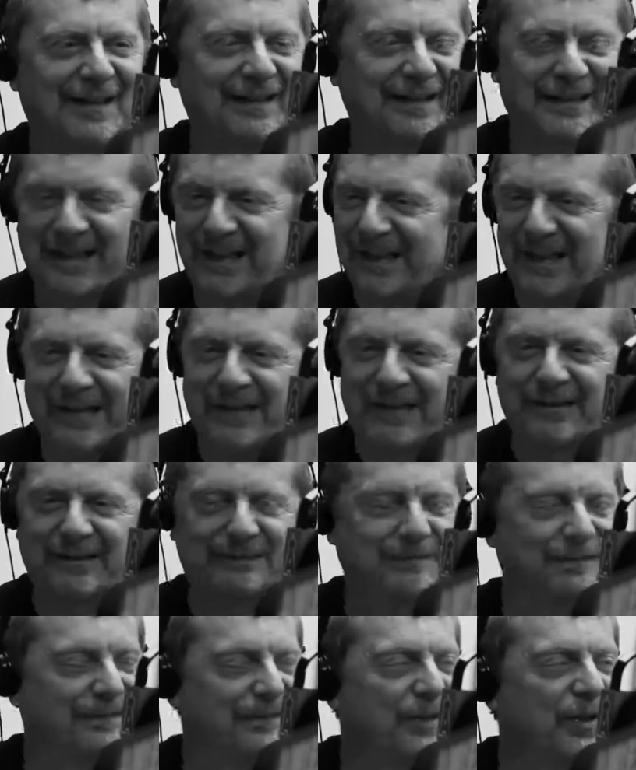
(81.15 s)
Just like out of the
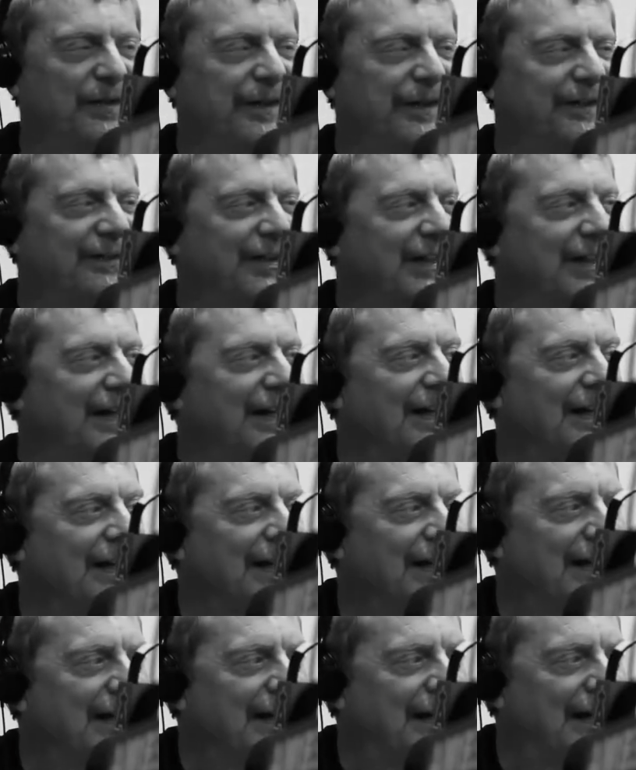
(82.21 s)
movies.
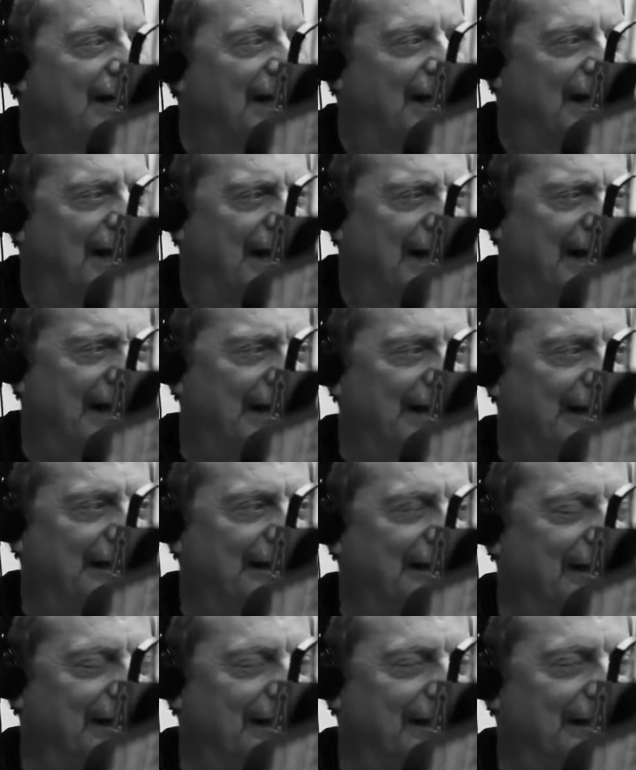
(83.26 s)

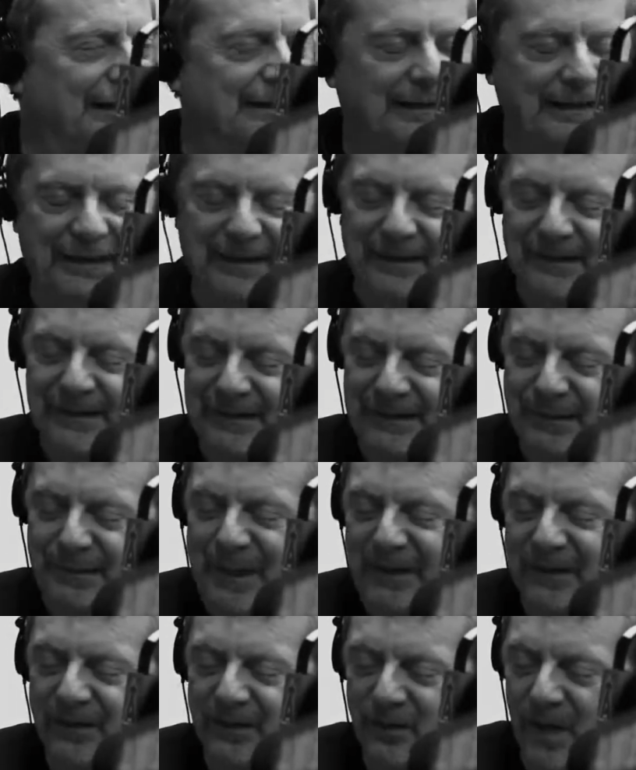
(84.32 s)
And
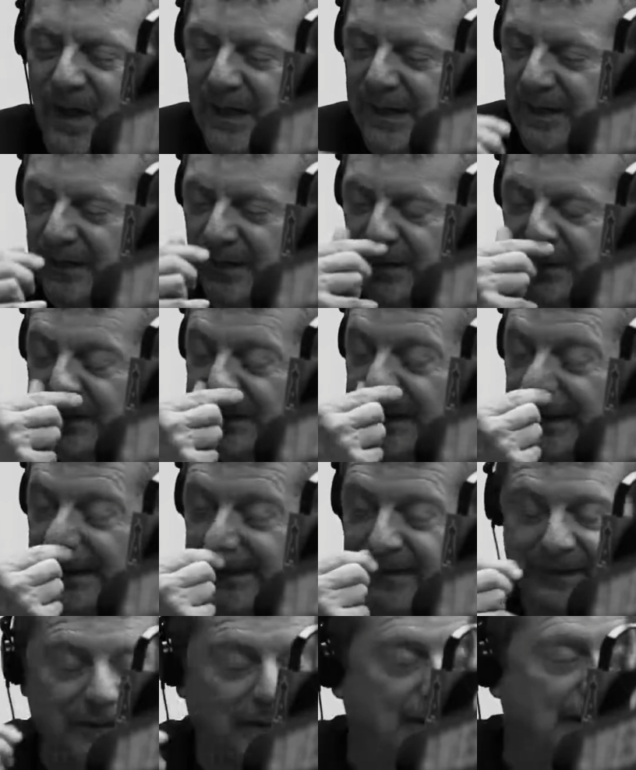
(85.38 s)
Inspector Dwyer, who was the
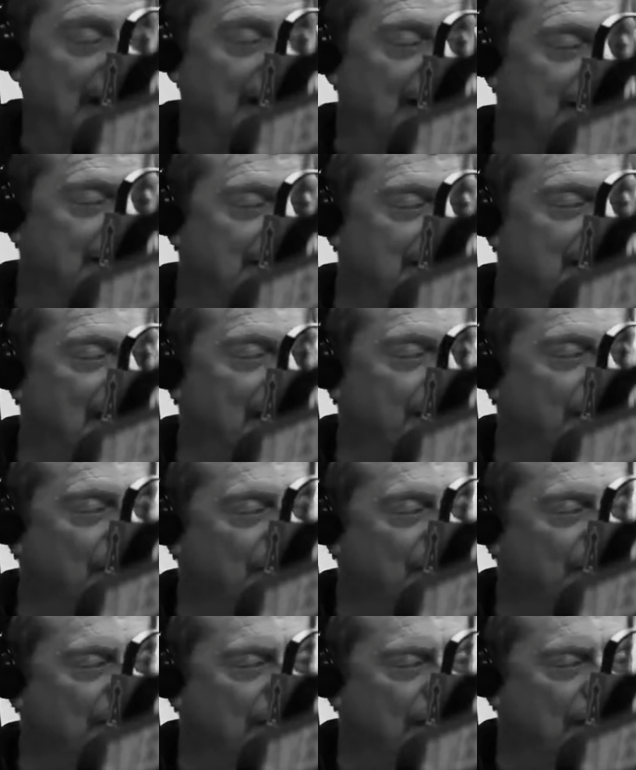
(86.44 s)
head of narcotics at the time,
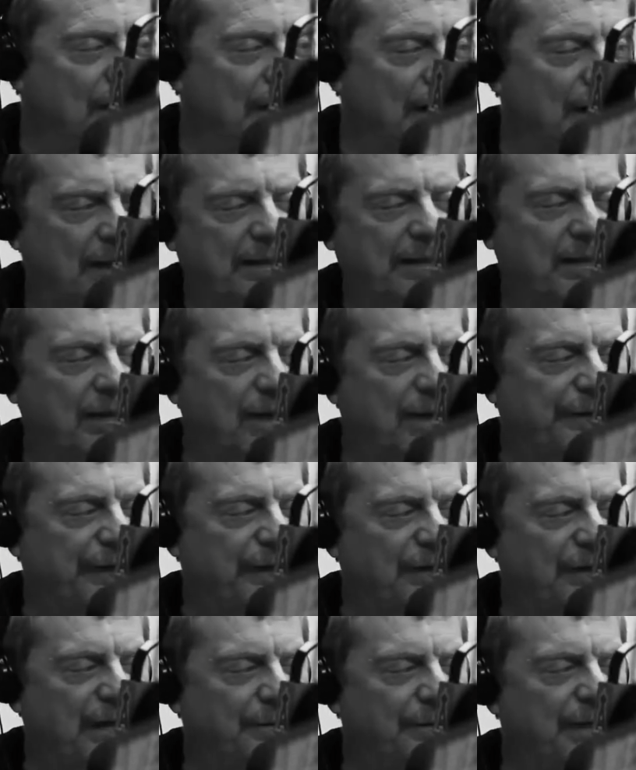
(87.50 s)
goes, all right,
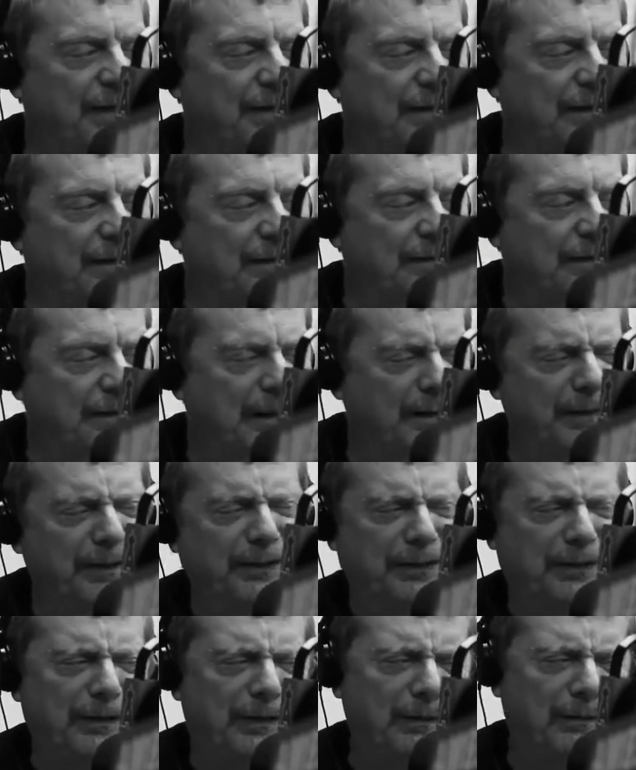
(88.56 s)
Cauffiel, come in here. Let me
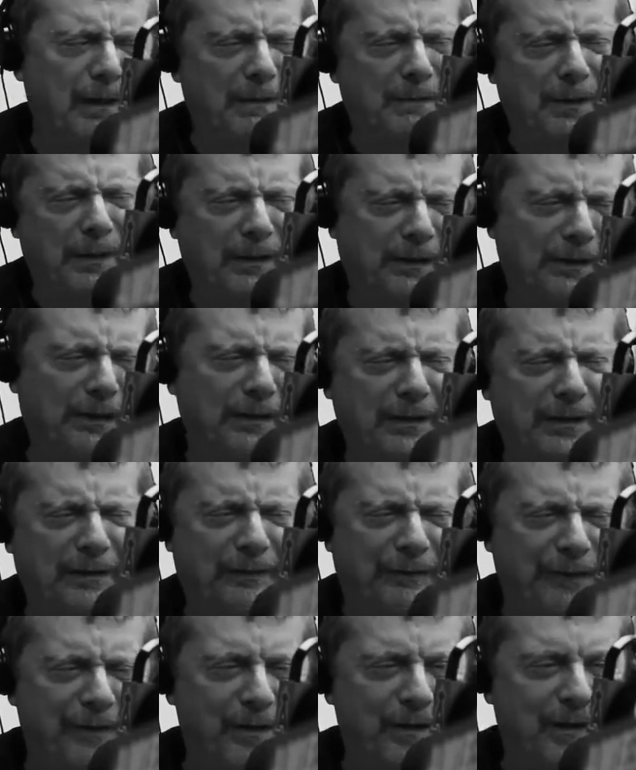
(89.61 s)
show you what we're
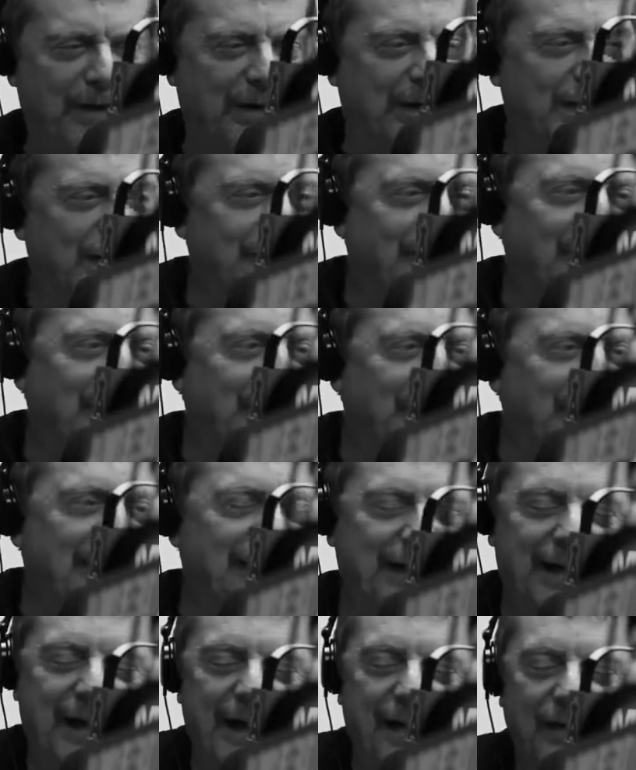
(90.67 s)
looking for.
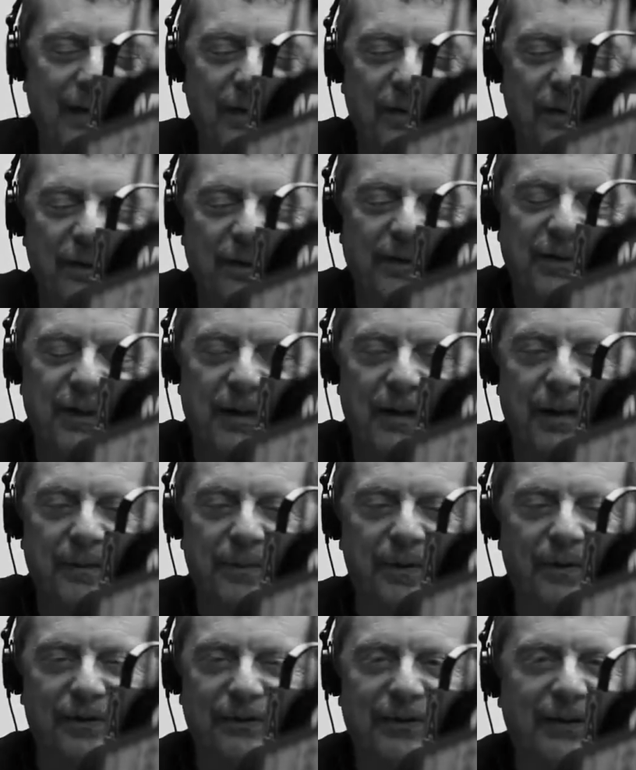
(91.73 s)
And out of the cookie jar, he
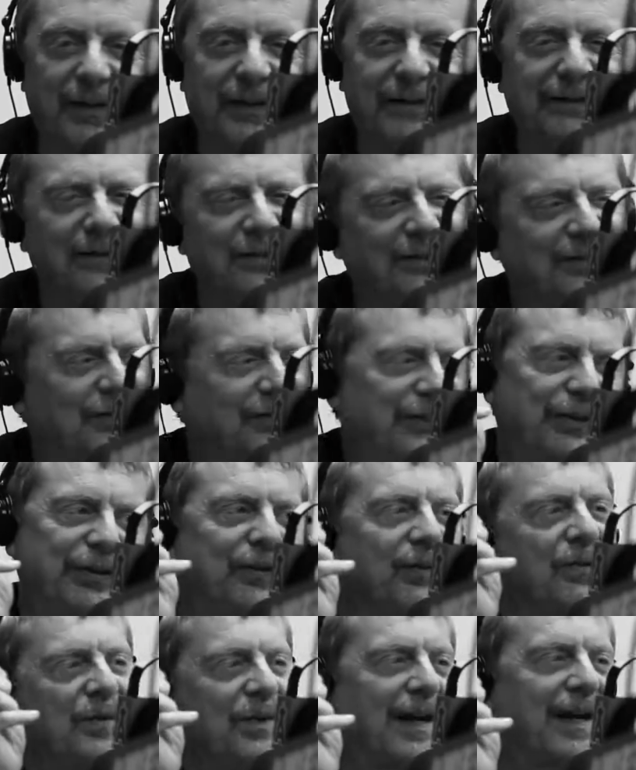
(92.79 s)
pulls like just
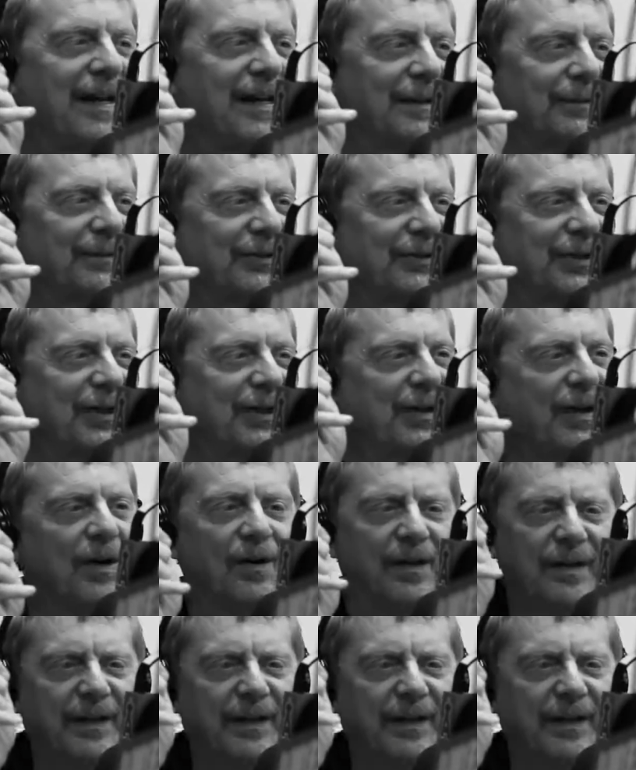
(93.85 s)
2 grams of coke.